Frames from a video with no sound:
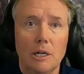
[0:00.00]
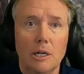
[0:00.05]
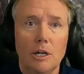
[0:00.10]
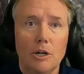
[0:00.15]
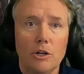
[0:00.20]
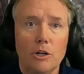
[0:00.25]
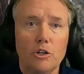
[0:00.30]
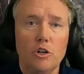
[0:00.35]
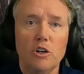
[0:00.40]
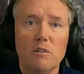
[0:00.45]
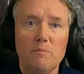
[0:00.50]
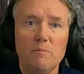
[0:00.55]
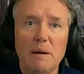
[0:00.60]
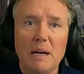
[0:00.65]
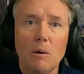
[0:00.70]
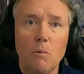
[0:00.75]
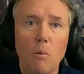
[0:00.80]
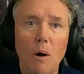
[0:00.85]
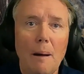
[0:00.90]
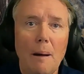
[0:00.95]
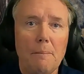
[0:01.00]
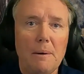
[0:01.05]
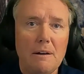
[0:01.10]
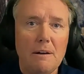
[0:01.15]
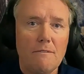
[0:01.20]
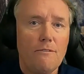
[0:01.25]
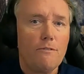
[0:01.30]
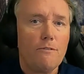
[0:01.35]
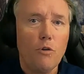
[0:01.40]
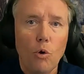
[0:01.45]
could have made a whopping
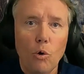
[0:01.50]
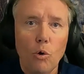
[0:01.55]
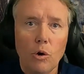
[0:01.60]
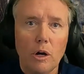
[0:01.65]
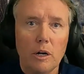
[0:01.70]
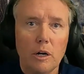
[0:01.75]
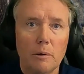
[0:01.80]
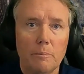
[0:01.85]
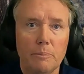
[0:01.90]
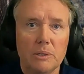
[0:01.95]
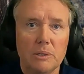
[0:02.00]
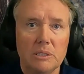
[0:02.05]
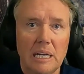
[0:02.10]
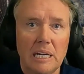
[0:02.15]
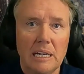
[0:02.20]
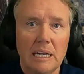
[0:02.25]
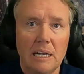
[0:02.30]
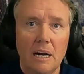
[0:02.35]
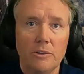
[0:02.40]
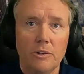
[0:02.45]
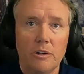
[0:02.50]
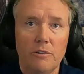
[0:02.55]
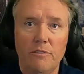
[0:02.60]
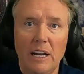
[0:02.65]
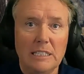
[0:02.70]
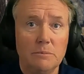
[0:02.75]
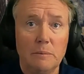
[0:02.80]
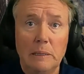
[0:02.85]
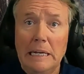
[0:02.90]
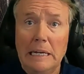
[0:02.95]
400% on their
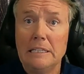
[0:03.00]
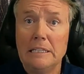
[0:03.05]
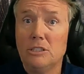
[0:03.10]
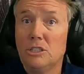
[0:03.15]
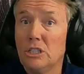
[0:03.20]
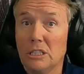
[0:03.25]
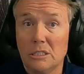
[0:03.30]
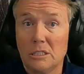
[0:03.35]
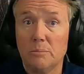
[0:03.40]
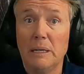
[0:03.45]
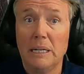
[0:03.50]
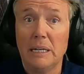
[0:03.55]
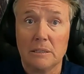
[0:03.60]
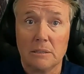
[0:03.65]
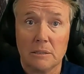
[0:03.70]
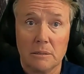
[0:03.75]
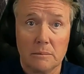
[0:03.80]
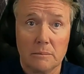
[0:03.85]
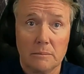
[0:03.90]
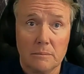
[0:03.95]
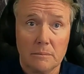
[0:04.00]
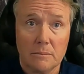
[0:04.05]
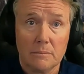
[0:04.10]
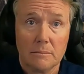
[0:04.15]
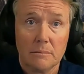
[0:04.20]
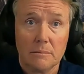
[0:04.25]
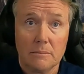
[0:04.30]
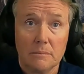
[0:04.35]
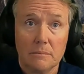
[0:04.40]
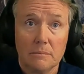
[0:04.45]
investment in just minutes.
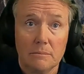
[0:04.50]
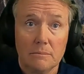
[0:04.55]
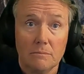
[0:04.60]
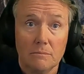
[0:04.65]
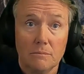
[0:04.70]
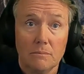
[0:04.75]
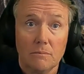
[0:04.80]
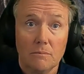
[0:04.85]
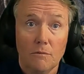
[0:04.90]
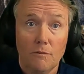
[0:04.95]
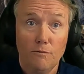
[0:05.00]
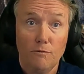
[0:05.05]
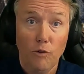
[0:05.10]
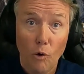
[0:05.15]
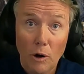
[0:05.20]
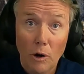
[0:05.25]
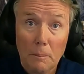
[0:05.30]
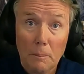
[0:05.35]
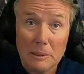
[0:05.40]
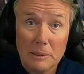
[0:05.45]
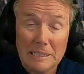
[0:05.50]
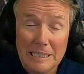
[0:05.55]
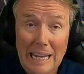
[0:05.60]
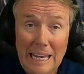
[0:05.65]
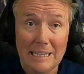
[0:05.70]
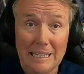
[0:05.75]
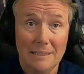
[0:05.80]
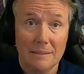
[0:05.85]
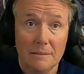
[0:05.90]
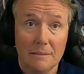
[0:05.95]

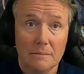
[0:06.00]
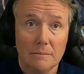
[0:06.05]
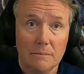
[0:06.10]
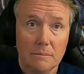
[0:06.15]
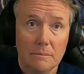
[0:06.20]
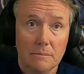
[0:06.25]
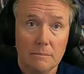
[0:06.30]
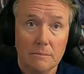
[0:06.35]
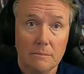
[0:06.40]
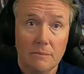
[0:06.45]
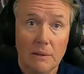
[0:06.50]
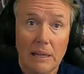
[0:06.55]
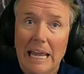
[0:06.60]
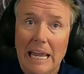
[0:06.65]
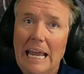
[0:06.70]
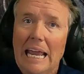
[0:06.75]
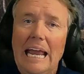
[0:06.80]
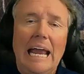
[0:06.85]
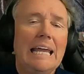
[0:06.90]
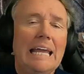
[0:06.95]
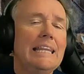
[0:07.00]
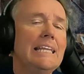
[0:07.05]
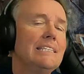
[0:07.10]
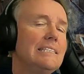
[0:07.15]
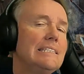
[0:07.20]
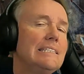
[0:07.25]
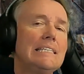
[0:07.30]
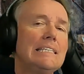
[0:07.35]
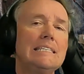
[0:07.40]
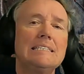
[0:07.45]
400%. And this
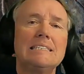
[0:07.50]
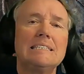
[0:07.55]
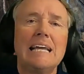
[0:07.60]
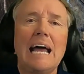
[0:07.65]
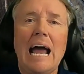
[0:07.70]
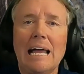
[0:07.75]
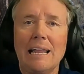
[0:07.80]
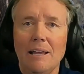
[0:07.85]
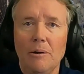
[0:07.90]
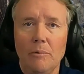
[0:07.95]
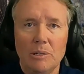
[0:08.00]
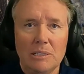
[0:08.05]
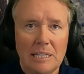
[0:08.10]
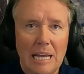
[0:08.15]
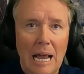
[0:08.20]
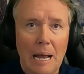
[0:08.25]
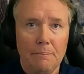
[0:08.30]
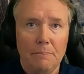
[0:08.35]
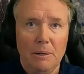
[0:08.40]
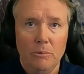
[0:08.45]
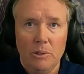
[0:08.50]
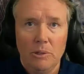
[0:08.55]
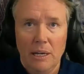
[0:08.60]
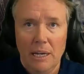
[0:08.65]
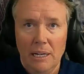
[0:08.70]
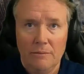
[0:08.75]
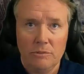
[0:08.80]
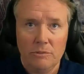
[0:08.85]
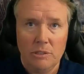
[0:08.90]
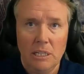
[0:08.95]
is exactly what's happening with
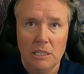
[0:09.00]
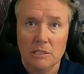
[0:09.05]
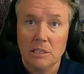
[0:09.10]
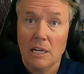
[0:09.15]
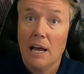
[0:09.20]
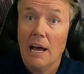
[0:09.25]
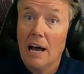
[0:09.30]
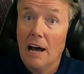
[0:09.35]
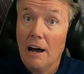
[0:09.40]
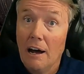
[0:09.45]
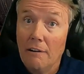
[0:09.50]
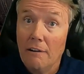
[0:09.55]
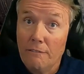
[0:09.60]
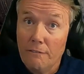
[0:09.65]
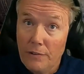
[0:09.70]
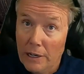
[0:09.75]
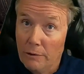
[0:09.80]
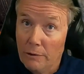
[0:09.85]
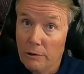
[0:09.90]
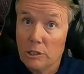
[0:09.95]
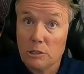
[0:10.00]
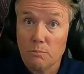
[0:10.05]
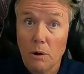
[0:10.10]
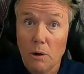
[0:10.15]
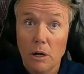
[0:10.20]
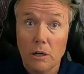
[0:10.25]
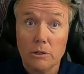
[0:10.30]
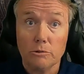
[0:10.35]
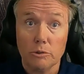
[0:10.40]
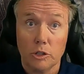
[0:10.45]
NFTs. A very
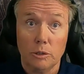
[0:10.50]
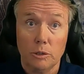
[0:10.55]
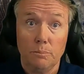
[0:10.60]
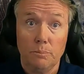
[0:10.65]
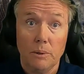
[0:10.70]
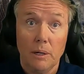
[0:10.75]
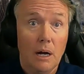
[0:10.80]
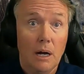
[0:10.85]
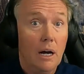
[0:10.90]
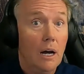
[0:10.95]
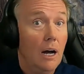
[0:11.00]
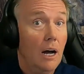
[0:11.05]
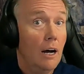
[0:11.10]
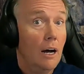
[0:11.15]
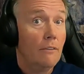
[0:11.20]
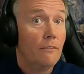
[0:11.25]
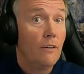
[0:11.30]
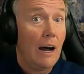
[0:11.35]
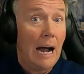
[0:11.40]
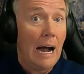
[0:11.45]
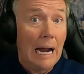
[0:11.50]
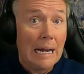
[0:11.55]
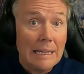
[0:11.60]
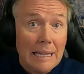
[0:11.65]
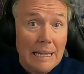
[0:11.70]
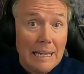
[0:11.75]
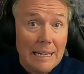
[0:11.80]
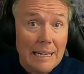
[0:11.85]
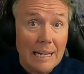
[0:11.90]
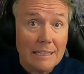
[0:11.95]
small group of highly
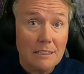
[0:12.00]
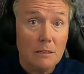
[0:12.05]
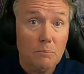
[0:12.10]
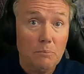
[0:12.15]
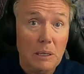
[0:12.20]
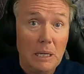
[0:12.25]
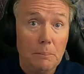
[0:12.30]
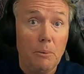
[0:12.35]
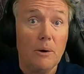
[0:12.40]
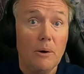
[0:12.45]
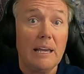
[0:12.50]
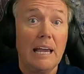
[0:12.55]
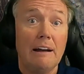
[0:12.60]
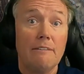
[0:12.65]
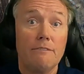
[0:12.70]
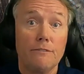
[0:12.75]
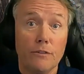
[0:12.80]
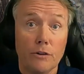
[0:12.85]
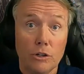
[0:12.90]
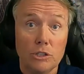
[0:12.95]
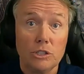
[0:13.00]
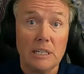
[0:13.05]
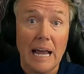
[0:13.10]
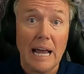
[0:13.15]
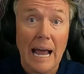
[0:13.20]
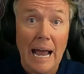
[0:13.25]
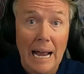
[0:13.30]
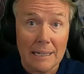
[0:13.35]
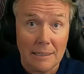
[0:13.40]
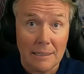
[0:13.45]
connected people get first
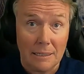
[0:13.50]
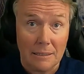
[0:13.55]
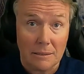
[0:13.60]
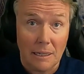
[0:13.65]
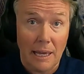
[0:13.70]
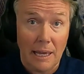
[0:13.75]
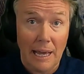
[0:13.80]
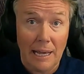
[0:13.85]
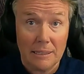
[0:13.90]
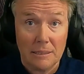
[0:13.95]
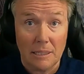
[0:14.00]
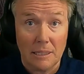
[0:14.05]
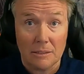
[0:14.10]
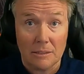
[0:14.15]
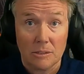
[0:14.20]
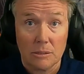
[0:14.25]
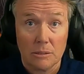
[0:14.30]
access